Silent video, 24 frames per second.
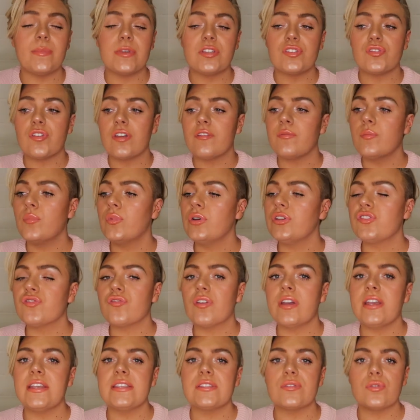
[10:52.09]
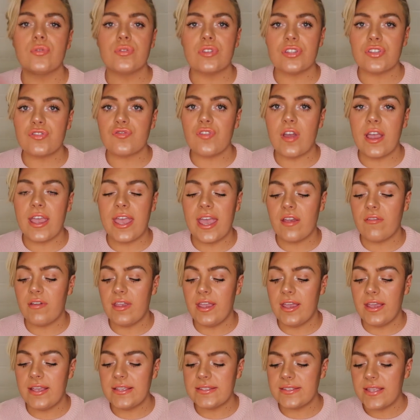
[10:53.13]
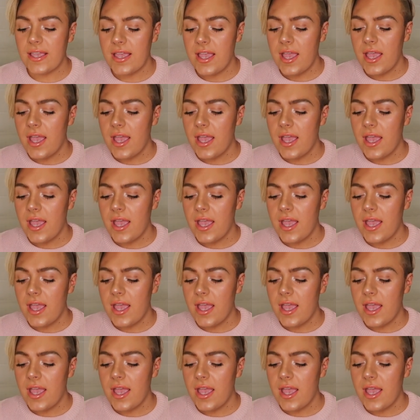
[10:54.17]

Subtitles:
make sure I've moisturised all the dry areas.